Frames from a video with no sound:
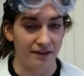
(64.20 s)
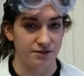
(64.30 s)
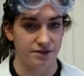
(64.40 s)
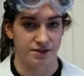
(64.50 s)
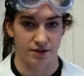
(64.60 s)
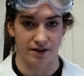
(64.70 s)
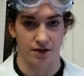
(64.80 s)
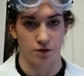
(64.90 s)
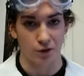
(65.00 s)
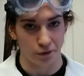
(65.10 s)
levels so that
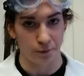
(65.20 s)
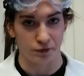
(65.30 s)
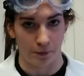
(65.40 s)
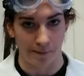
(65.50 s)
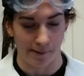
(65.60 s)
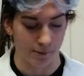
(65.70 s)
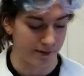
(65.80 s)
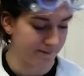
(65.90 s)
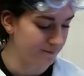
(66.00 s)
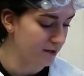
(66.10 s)
your coral will grow
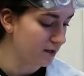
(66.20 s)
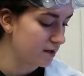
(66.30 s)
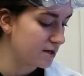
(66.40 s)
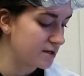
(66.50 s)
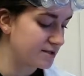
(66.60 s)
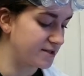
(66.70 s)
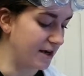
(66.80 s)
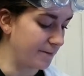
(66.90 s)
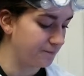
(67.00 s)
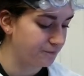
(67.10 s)
properly.
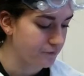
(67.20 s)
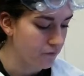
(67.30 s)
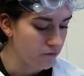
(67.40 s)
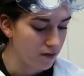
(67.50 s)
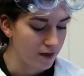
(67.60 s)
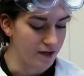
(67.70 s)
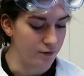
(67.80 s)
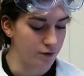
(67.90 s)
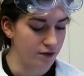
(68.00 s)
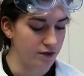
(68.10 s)
So, in
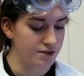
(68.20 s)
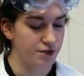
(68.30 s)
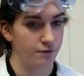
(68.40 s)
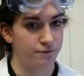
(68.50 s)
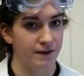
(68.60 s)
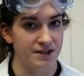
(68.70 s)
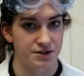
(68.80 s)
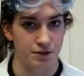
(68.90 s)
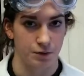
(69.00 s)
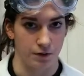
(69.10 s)
order to fix
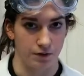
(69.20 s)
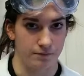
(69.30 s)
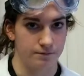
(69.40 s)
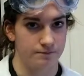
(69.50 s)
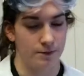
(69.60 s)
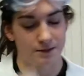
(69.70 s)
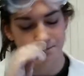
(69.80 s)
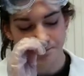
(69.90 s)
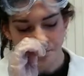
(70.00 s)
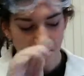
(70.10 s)
your coral, well,
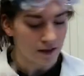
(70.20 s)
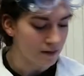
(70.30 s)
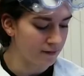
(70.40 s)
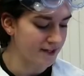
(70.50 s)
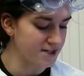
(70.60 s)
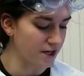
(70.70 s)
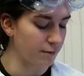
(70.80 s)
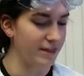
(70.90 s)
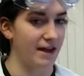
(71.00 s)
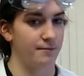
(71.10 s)
let's start
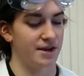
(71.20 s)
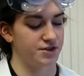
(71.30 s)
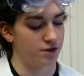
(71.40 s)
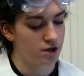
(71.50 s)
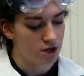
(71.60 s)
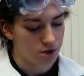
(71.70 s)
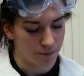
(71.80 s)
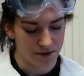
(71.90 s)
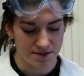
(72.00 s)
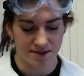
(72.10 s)
with how to measure.
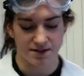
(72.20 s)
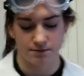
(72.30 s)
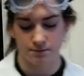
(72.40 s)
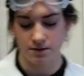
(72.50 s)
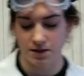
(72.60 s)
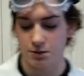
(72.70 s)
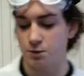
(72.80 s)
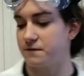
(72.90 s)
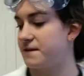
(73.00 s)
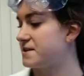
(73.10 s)
We use this really
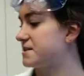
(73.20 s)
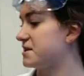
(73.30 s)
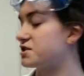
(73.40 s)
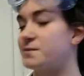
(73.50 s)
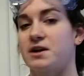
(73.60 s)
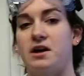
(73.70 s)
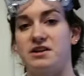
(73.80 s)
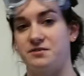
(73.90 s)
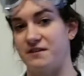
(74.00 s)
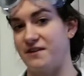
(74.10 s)
cool fancy instrument
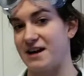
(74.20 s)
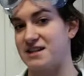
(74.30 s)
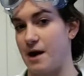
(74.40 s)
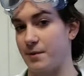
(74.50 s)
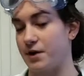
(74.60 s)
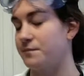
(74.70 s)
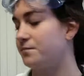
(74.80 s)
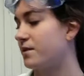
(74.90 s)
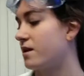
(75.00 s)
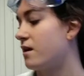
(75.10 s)
called a refractometer,
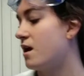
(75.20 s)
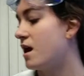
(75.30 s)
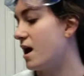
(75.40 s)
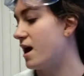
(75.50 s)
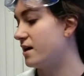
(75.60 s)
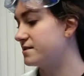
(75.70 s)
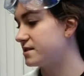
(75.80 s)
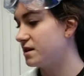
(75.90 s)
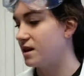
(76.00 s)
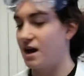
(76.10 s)
and
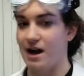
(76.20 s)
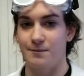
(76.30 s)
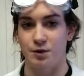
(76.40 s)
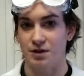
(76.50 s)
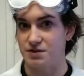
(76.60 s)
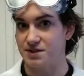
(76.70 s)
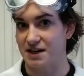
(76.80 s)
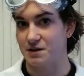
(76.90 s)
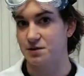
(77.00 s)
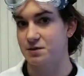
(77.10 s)
I'm going to
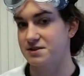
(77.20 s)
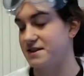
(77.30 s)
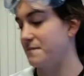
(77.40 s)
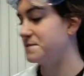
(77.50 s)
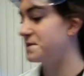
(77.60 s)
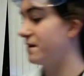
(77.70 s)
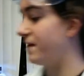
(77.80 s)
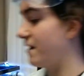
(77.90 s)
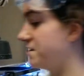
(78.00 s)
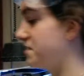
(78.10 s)
take you through the steps of
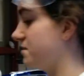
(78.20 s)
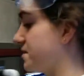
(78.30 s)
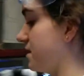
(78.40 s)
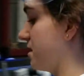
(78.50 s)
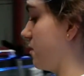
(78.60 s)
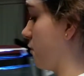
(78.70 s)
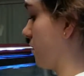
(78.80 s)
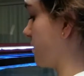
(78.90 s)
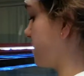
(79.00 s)
how to use it in order